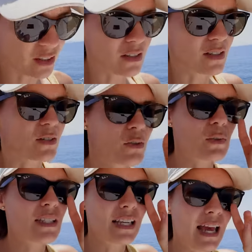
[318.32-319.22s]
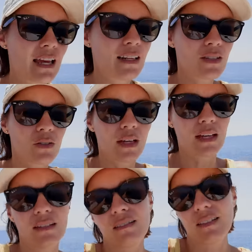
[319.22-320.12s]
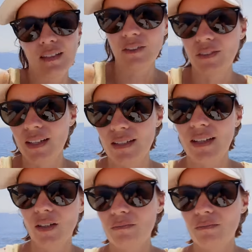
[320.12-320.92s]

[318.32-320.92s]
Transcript: because it's all sand, and if there's any